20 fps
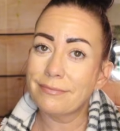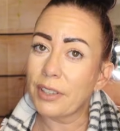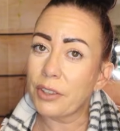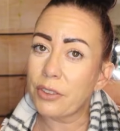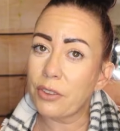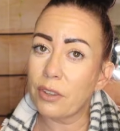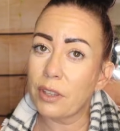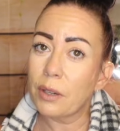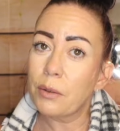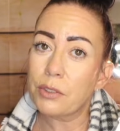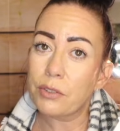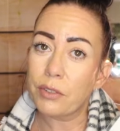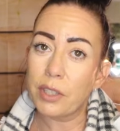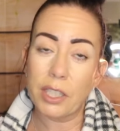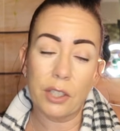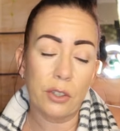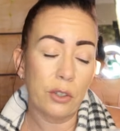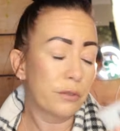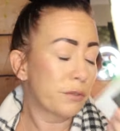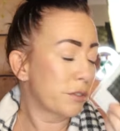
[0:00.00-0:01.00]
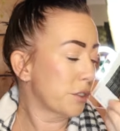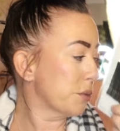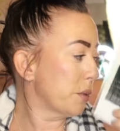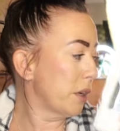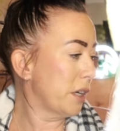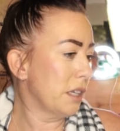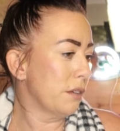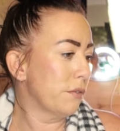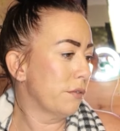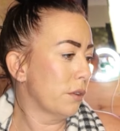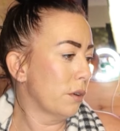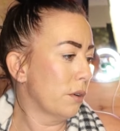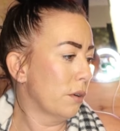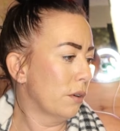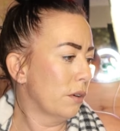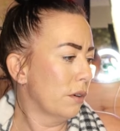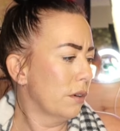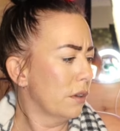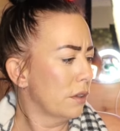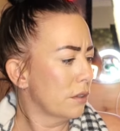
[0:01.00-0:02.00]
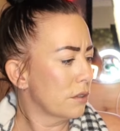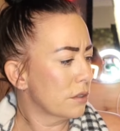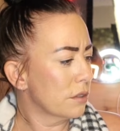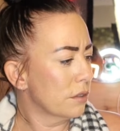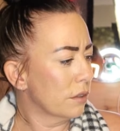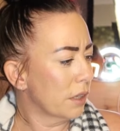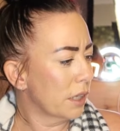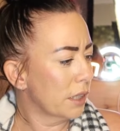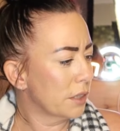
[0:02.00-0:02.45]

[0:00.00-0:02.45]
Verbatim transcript: I thought that was really good for 24. Doesn't look